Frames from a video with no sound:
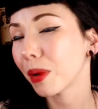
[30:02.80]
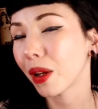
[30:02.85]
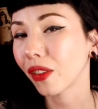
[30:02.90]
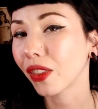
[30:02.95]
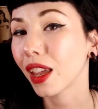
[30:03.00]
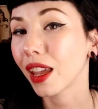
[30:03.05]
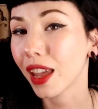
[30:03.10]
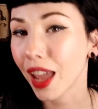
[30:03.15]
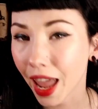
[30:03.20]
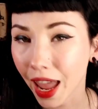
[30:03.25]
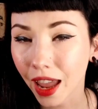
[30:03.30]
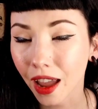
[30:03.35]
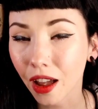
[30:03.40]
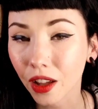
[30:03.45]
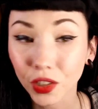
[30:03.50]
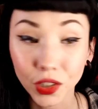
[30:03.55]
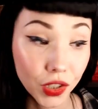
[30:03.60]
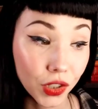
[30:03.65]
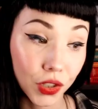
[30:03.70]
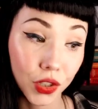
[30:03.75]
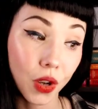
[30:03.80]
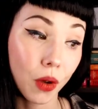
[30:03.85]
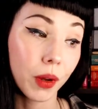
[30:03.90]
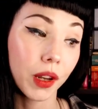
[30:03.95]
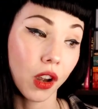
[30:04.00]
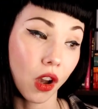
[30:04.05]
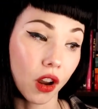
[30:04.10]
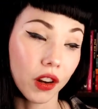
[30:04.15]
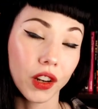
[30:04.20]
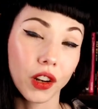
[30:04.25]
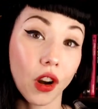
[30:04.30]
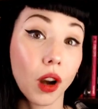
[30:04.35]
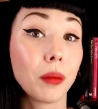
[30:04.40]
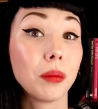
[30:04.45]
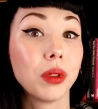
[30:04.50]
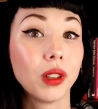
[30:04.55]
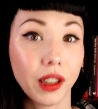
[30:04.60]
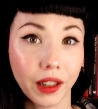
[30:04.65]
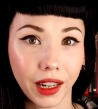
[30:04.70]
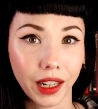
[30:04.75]
about the chaos that's going on in our
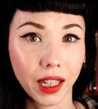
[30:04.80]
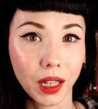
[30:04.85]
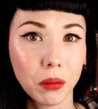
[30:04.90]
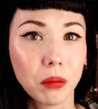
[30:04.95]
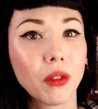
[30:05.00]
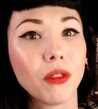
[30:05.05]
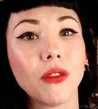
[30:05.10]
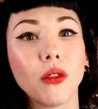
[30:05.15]
planet